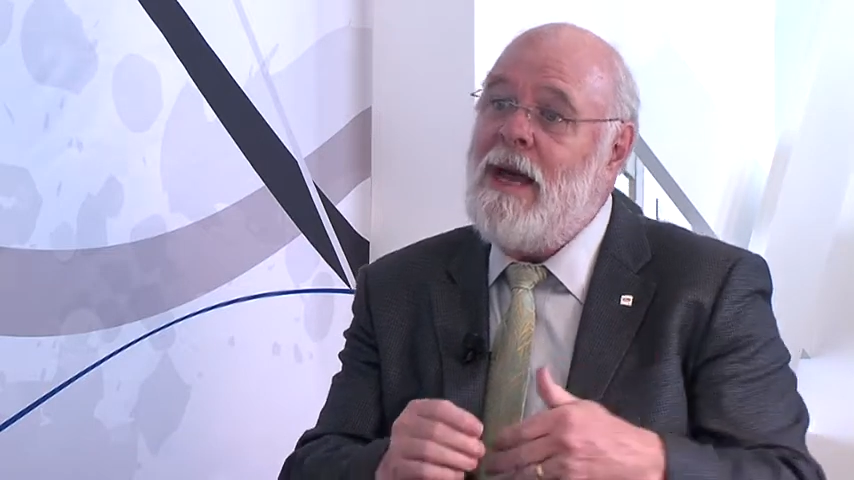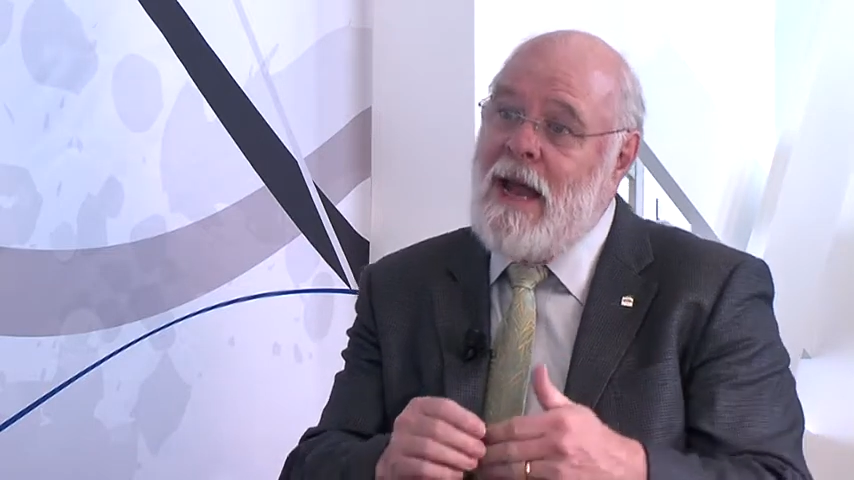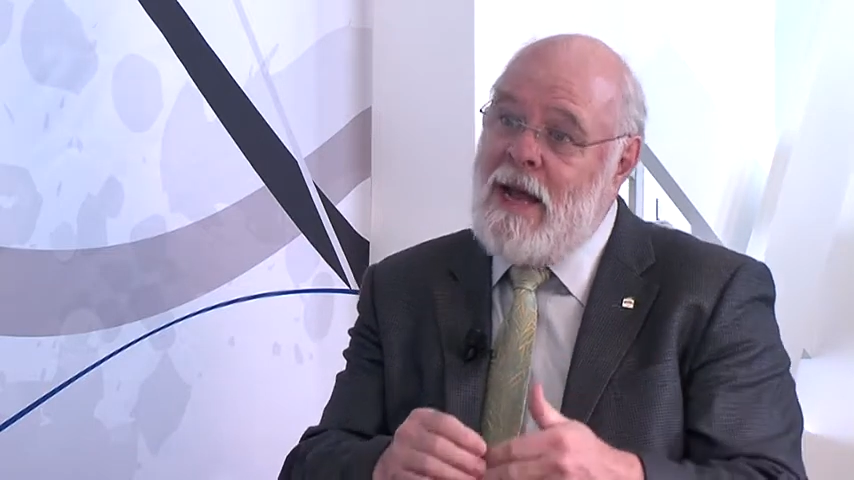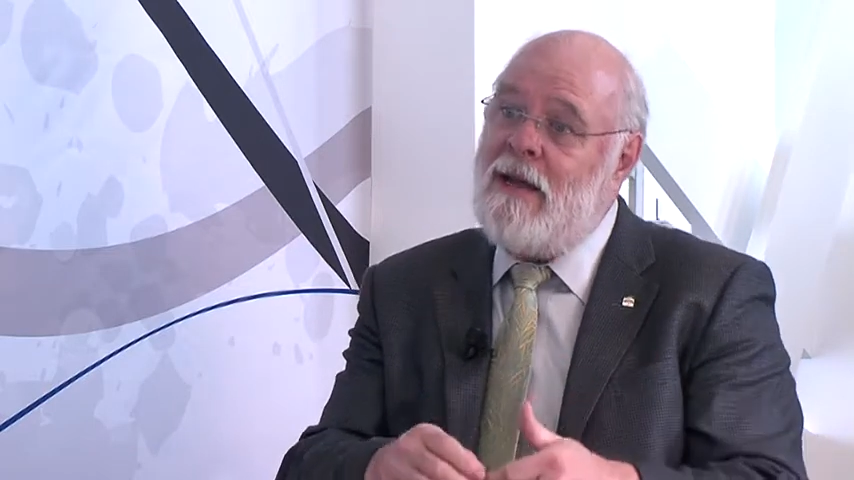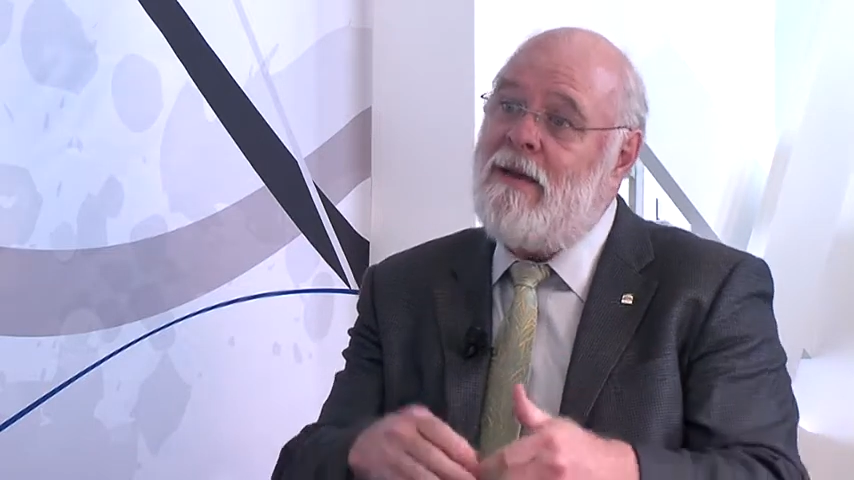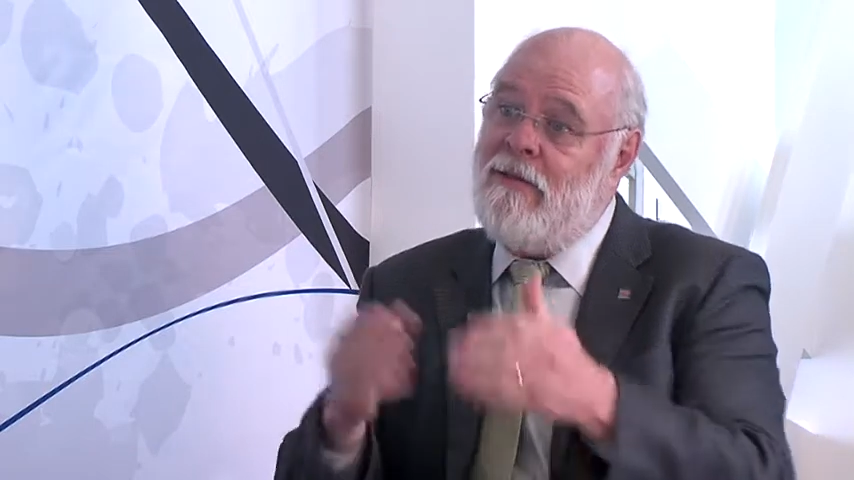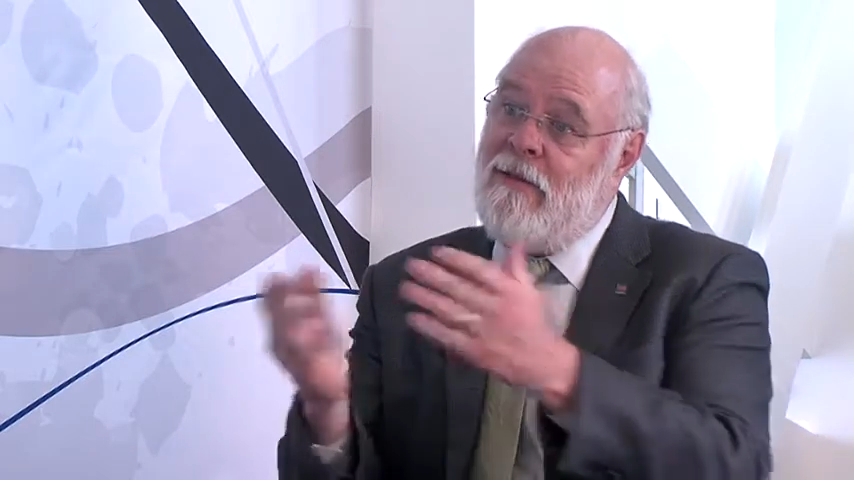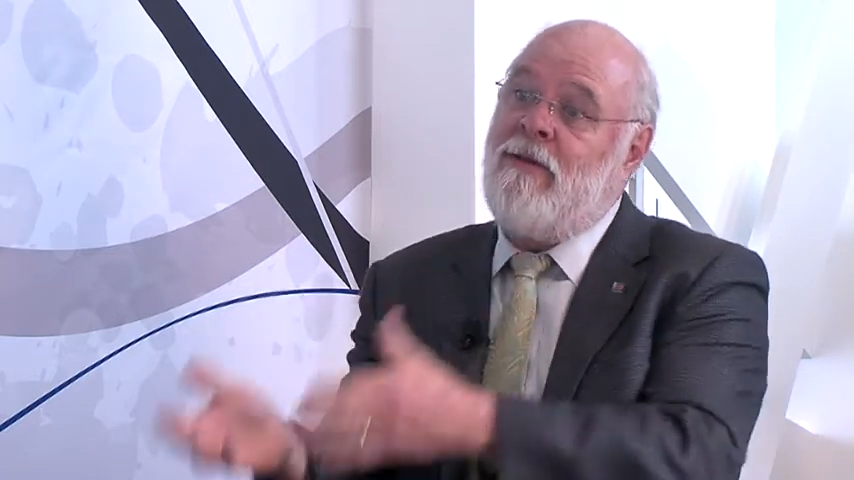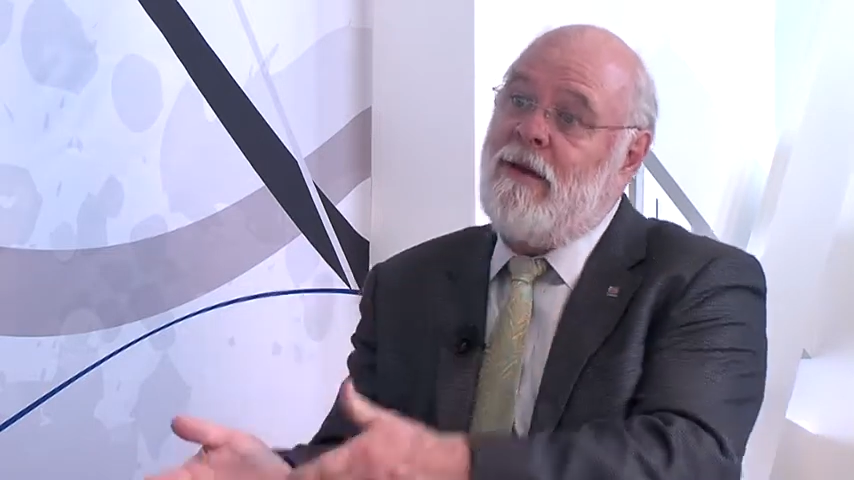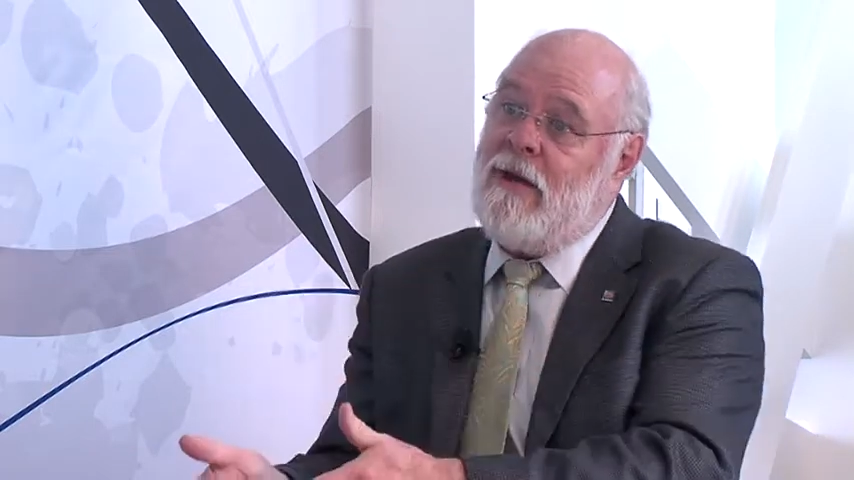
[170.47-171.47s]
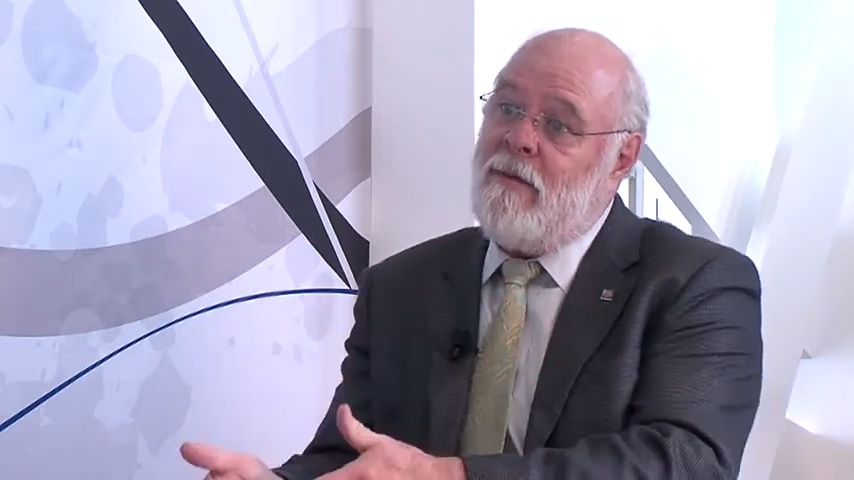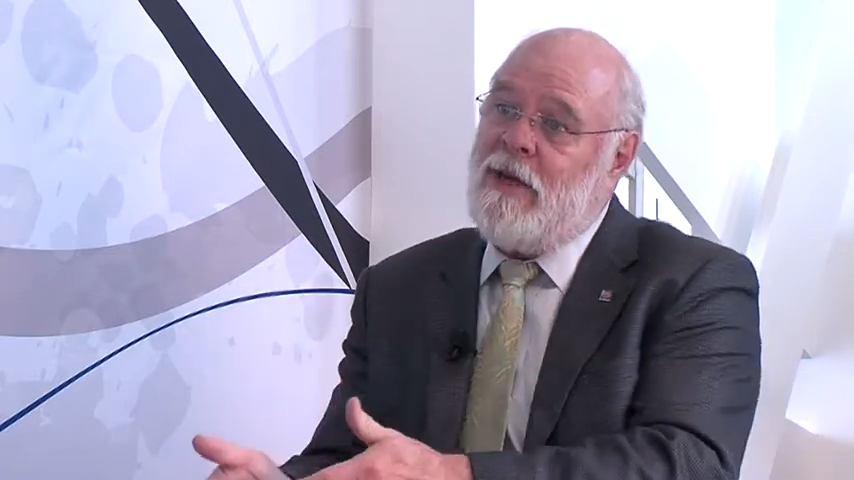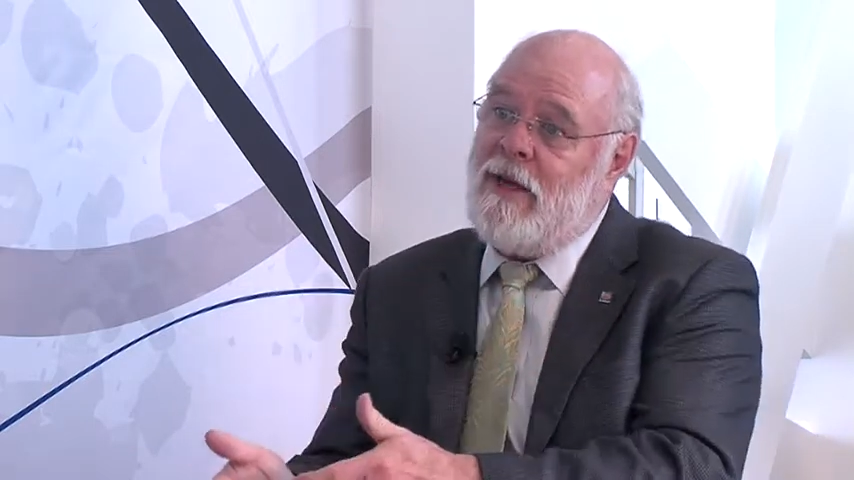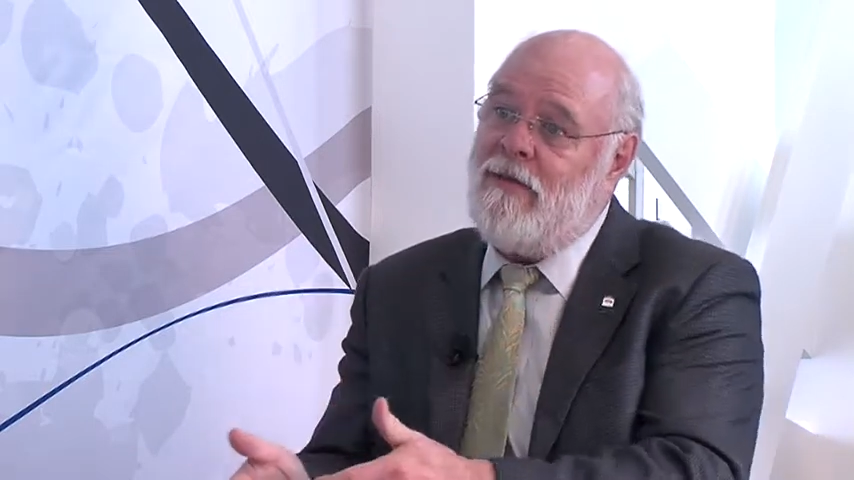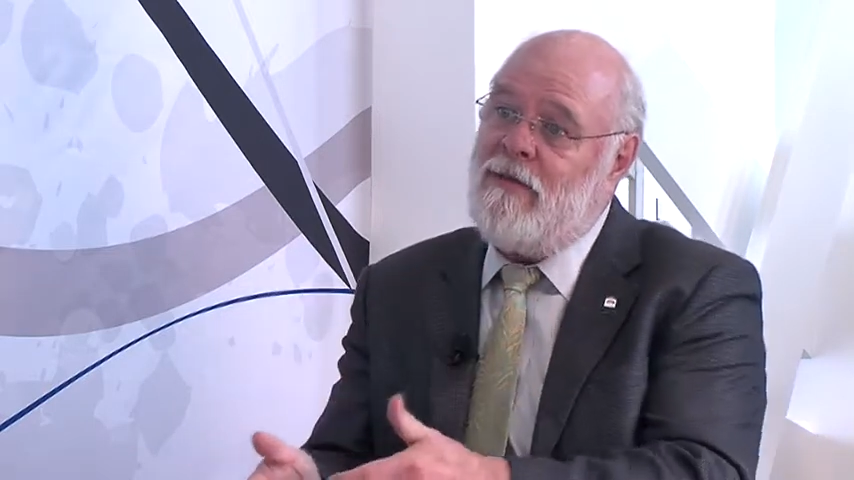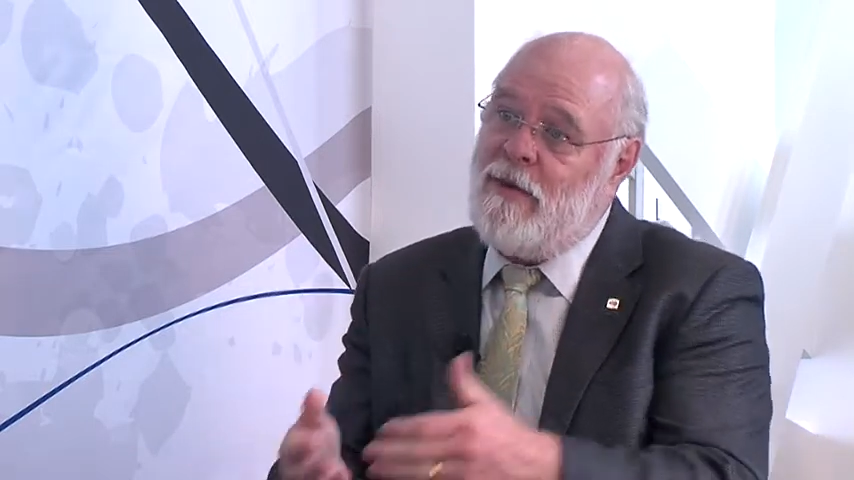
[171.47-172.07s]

and the grid, because